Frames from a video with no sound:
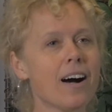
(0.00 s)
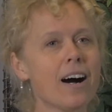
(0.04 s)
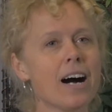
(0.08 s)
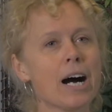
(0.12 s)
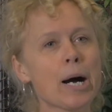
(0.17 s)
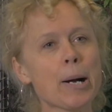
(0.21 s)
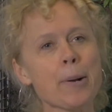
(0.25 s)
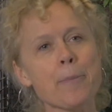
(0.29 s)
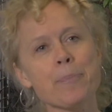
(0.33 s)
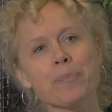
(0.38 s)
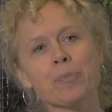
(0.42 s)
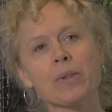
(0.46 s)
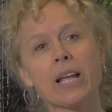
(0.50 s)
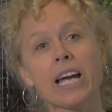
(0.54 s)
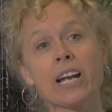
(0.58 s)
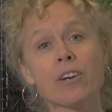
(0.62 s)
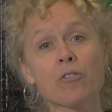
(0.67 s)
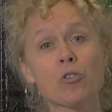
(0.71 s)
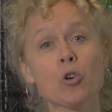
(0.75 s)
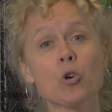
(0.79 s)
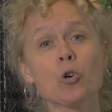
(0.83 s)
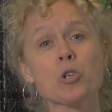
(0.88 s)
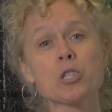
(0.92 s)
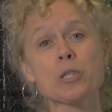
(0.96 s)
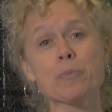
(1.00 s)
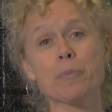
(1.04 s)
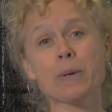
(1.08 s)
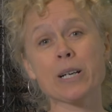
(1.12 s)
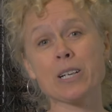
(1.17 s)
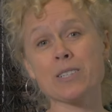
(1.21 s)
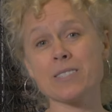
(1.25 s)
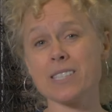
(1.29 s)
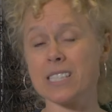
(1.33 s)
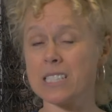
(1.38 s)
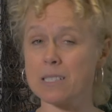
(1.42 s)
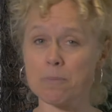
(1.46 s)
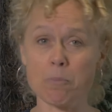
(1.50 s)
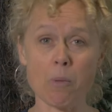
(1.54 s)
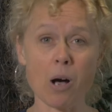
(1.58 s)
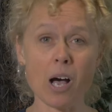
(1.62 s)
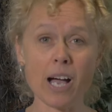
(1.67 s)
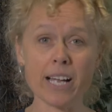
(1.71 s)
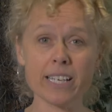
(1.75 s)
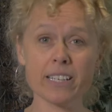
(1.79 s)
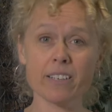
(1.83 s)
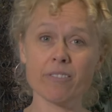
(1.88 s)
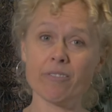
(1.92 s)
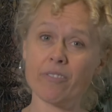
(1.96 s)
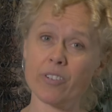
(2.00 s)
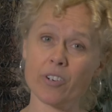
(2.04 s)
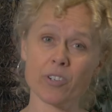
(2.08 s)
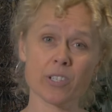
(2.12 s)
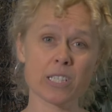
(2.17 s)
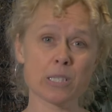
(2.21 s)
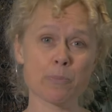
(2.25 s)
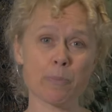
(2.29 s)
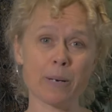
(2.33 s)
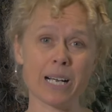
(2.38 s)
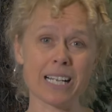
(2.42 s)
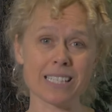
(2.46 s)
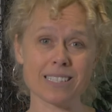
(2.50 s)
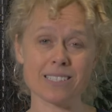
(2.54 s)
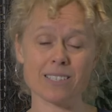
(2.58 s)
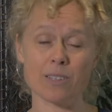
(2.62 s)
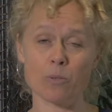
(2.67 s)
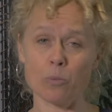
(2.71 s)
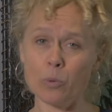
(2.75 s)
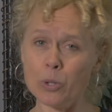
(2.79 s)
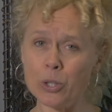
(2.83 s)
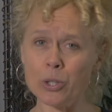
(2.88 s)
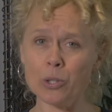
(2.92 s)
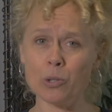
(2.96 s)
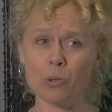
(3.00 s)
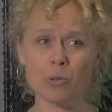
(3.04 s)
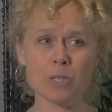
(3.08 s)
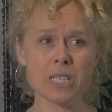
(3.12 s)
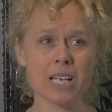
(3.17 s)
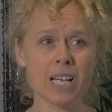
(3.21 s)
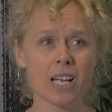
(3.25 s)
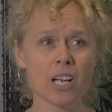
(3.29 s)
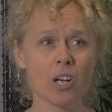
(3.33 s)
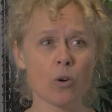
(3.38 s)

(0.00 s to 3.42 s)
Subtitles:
And of course, because it's mined in various parts of the world,